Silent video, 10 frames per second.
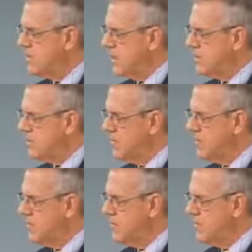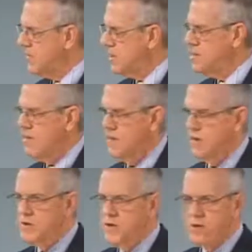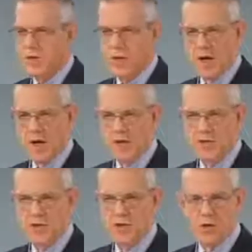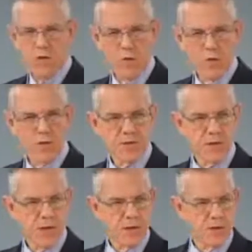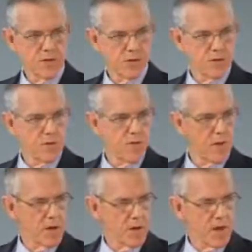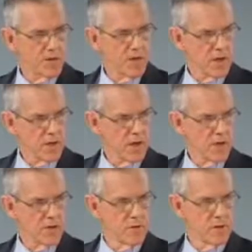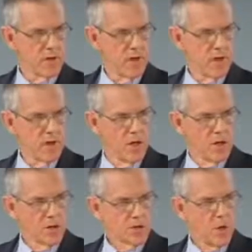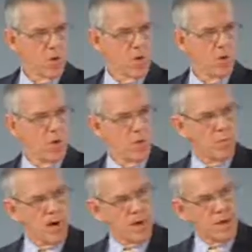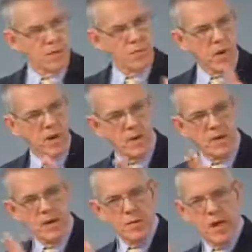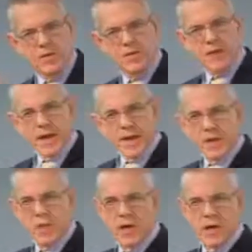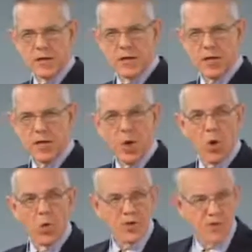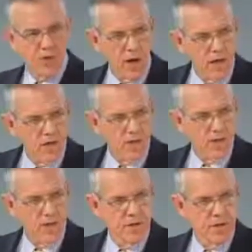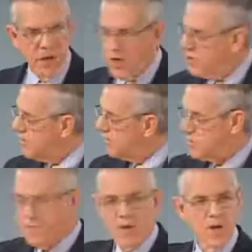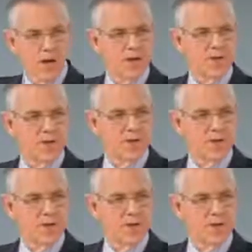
to deal with these, you have to deal with theology, and nobody wants to get the, sued by the ACLU. So um, by, by, by secularizing the whole discussion, you've trivialized it.